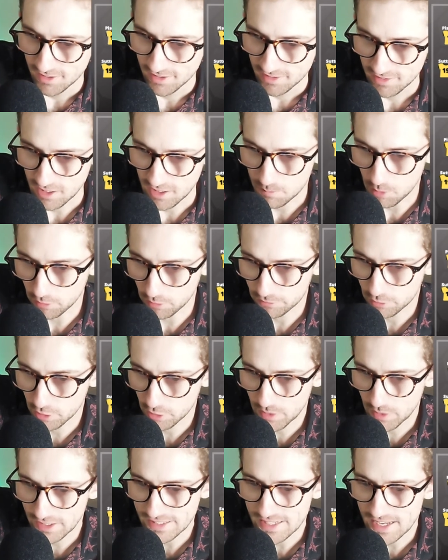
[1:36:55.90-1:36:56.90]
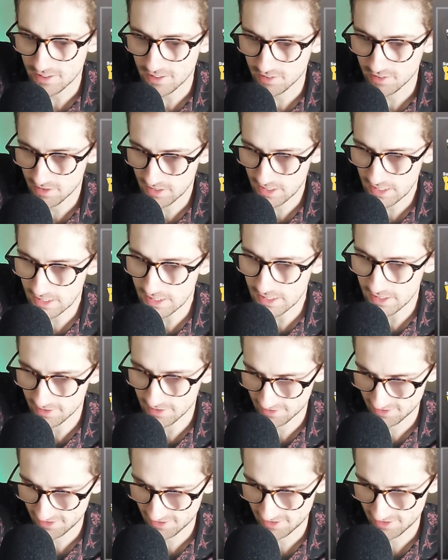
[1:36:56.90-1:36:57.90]
10 Bolt free to wait? Yes, indeed it
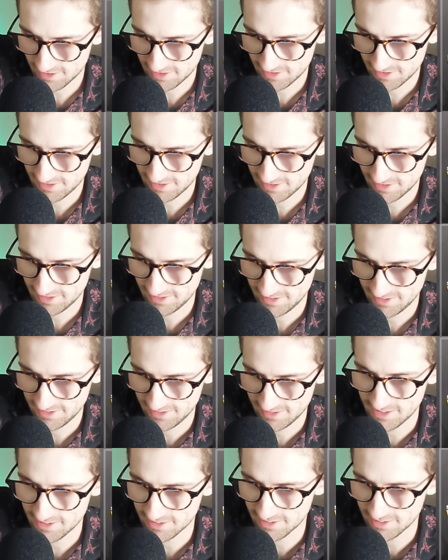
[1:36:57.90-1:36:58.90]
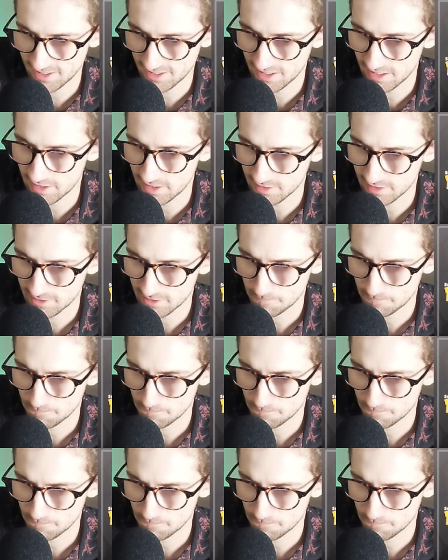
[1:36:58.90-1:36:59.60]
is. Yes, indeed it is.